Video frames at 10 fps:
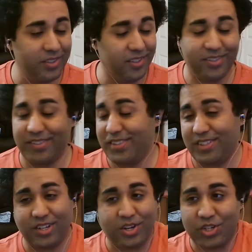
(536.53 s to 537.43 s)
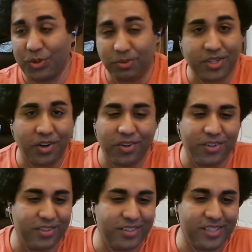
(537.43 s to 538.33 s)
She
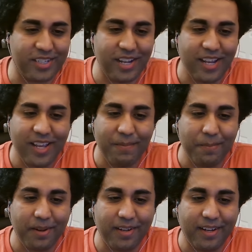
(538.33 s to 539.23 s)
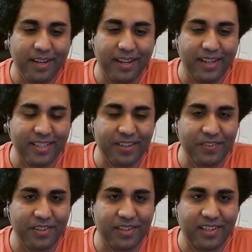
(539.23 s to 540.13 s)
returns. But let's give
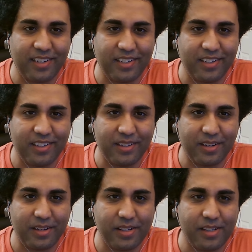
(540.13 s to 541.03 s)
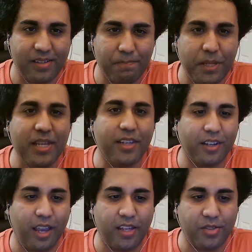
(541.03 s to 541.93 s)
a little
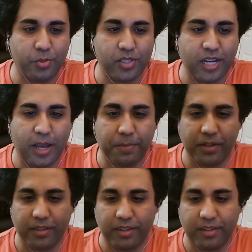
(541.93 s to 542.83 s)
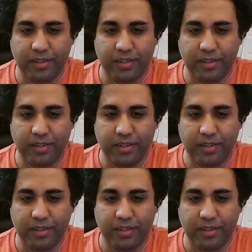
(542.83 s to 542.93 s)
peek as what's happening there.